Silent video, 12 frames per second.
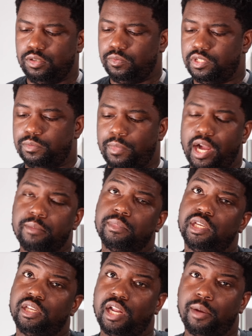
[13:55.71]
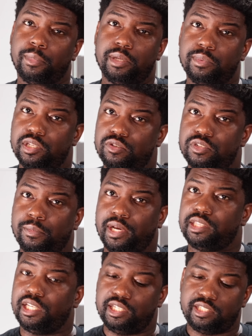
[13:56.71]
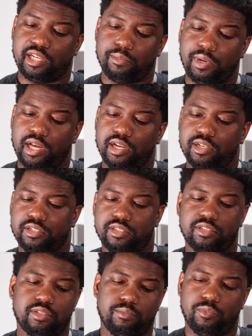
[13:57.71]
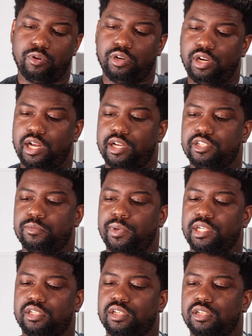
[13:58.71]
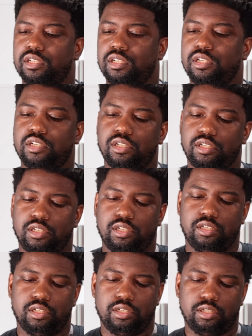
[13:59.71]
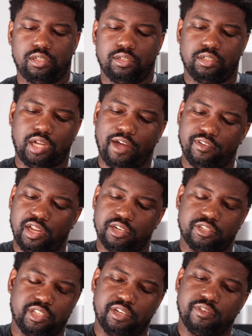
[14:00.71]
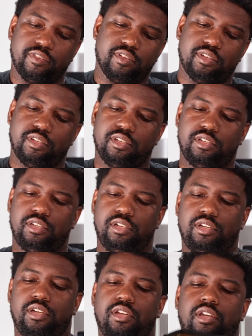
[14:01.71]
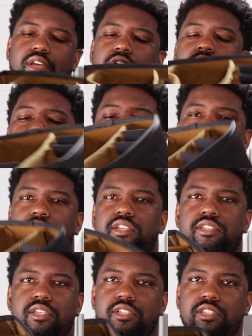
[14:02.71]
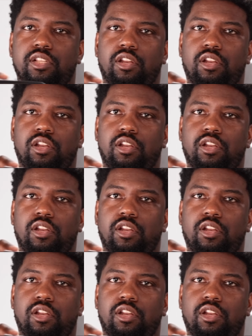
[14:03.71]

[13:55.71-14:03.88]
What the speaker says: which might mean I may be using my think tank bags more than I expected. I have a lot of stuff. And then this is the